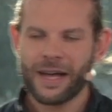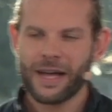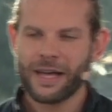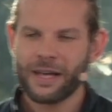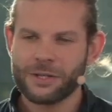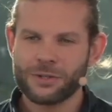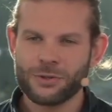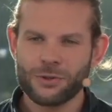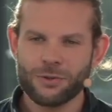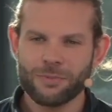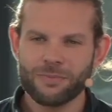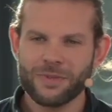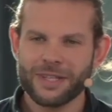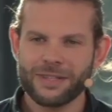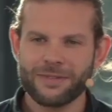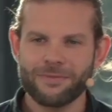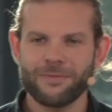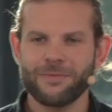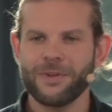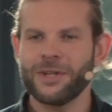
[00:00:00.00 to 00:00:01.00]
I assume
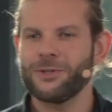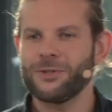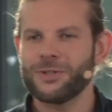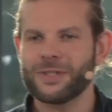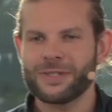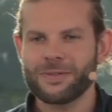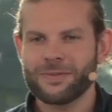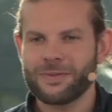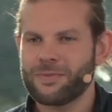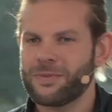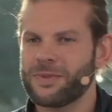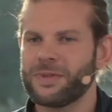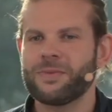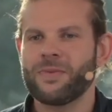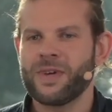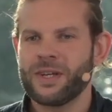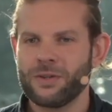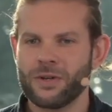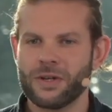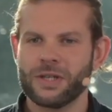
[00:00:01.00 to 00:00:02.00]
that when
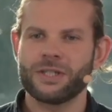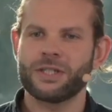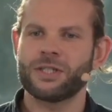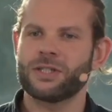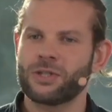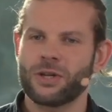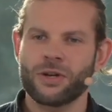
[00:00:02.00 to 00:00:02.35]
you're